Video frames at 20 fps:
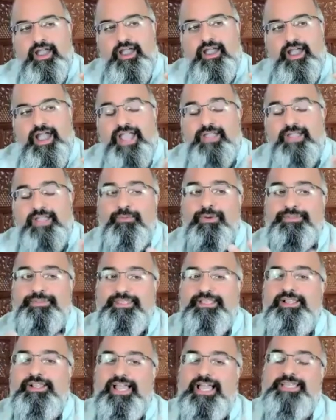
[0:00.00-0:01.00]
I want the
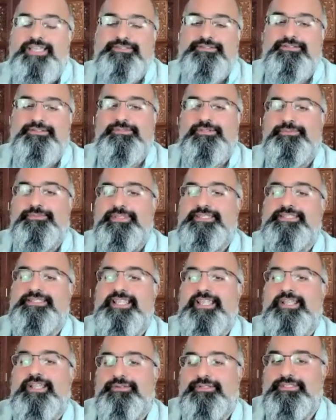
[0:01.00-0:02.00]
classroom to be a
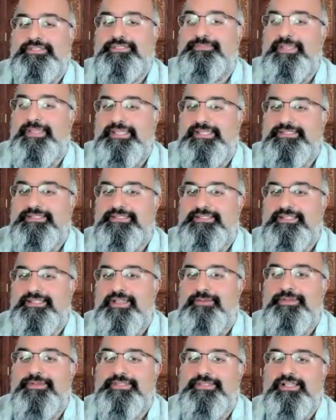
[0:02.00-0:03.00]
sacred space. I
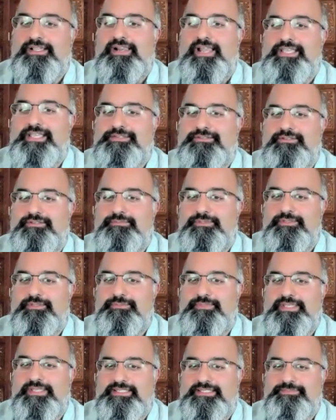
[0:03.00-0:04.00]
want the classroom to
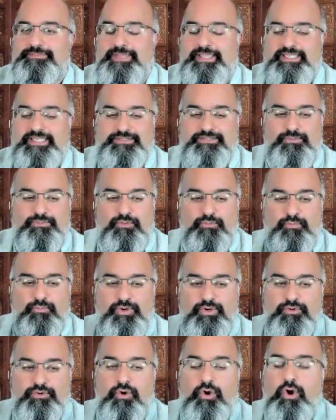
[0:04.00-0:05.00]
be a space where
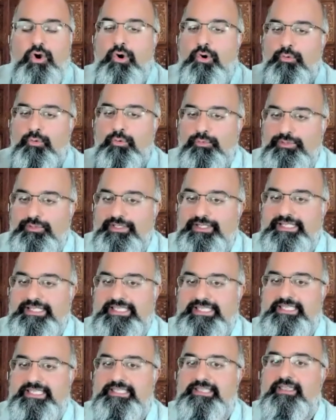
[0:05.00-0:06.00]
we're
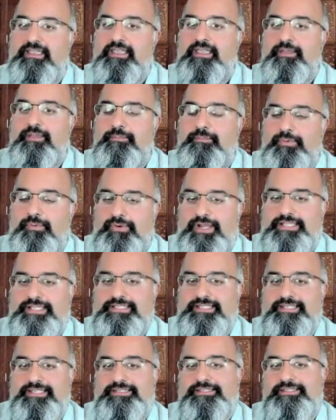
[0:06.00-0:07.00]
wholly
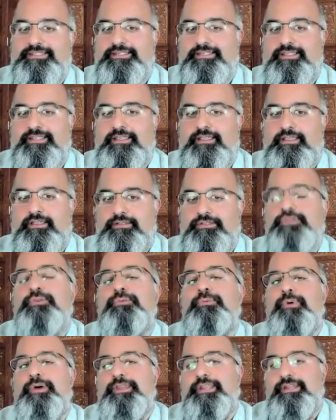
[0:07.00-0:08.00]
present to
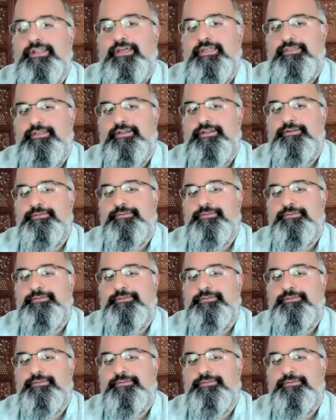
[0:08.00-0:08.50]
one another.